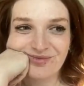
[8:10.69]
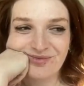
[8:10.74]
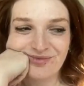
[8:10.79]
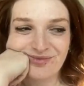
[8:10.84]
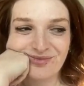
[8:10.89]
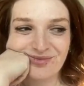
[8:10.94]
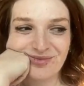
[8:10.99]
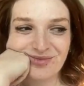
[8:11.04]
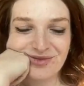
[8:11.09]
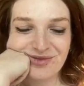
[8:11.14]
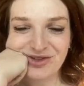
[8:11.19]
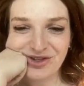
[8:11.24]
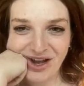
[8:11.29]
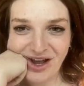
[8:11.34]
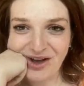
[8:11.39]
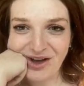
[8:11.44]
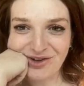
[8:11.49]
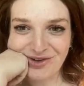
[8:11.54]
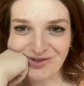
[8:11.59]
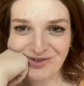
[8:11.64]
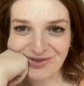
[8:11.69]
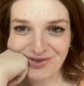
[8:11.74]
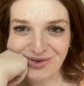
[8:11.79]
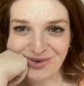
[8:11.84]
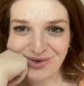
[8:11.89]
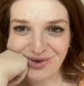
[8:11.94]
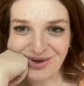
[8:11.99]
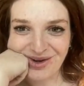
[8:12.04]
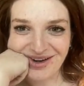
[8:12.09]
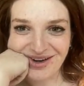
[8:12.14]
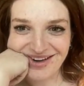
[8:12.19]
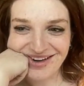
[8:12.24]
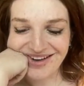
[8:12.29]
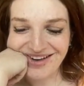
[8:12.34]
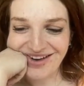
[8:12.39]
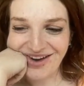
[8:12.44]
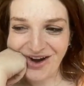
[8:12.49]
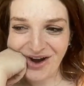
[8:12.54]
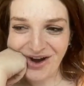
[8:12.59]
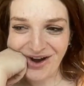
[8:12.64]
shelved or
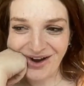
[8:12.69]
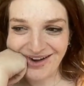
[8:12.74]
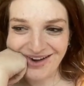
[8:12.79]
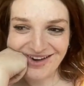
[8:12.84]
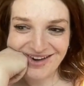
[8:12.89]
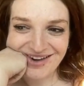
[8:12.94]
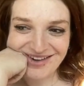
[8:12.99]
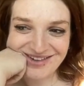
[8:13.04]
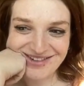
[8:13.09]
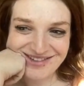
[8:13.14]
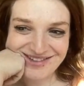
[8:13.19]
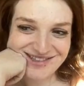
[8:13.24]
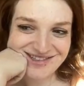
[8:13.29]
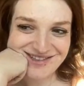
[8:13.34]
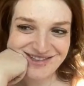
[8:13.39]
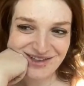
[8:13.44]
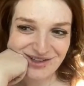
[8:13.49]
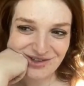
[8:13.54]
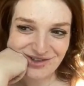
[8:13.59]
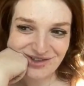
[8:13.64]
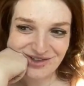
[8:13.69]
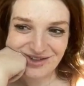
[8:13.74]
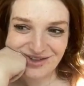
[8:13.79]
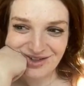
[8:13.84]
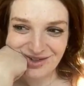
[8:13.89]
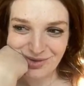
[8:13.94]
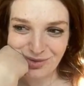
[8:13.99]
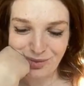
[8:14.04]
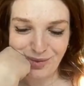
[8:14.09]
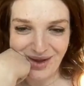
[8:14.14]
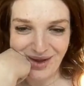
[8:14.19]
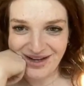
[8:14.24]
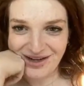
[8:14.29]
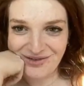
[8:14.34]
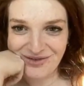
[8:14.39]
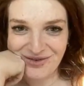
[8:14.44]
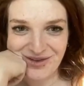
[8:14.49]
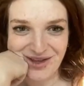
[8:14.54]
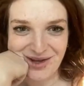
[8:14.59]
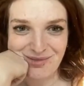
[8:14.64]
are still waiting for
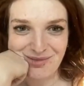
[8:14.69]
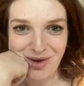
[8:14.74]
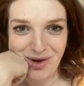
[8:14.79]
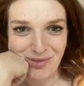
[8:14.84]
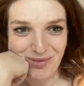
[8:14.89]
their moment